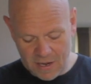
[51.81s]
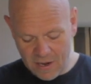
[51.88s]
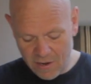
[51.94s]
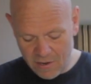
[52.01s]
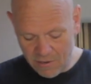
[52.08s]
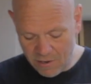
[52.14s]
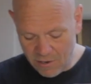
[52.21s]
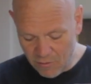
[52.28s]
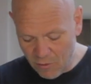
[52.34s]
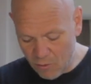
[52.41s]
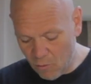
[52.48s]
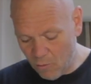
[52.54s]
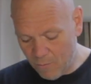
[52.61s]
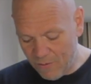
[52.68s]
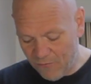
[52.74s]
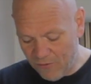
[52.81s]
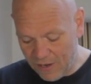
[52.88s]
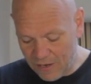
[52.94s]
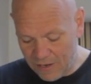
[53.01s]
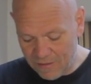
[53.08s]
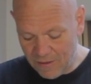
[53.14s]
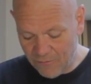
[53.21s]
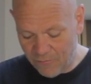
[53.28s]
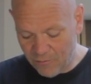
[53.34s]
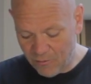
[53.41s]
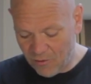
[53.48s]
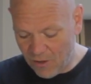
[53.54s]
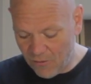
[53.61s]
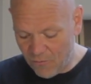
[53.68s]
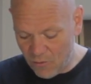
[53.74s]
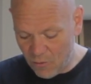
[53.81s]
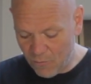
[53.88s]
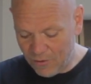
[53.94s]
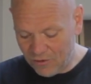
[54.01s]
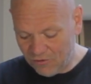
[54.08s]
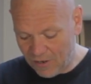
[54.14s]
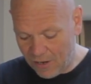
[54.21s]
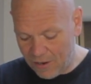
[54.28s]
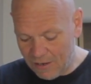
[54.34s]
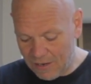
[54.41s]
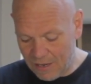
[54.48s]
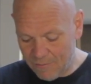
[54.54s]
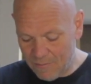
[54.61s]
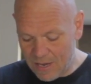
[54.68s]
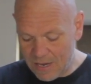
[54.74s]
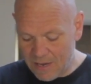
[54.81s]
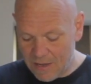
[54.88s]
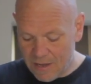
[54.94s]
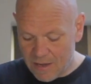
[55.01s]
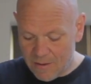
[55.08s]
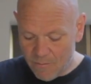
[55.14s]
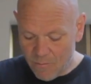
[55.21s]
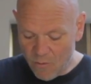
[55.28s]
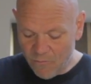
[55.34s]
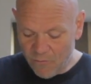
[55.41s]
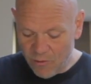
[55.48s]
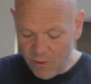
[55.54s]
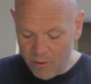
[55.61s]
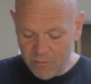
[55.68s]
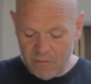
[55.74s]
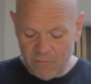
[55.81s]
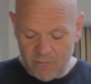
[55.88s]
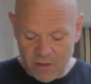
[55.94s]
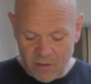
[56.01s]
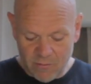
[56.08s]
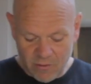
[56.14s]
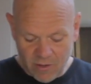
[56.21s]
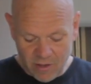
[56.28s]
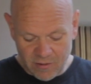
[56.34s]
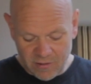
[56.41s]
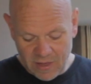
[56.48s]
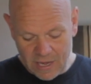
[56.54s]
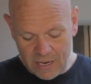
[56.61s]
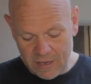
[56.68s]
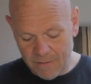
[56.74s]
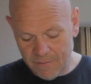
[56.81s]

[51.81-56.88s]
and I know you'll all be thinking of different stuff and you'll be shouting at me, but for those of you that are saying